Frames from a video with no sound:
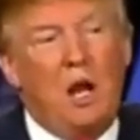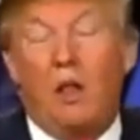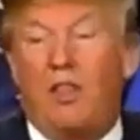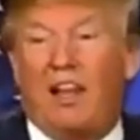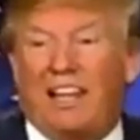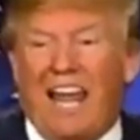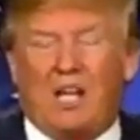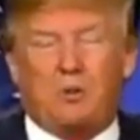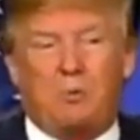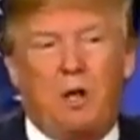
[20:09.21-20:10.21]
Their legs
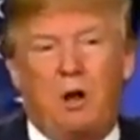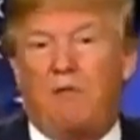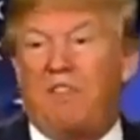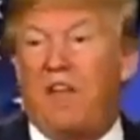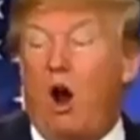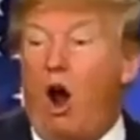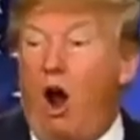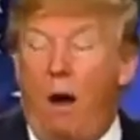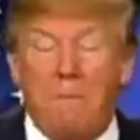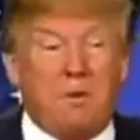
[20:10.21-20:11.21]
blown off, their
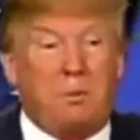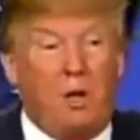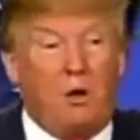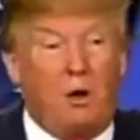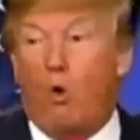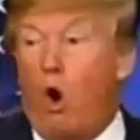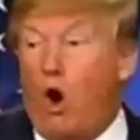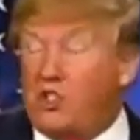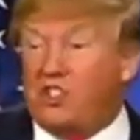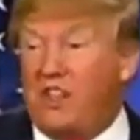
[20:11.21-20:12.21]
arms blown off,
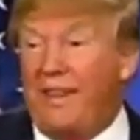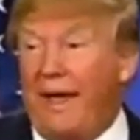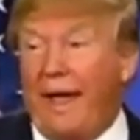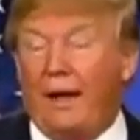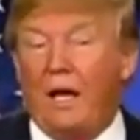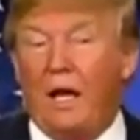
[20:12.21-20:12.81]
worse than that.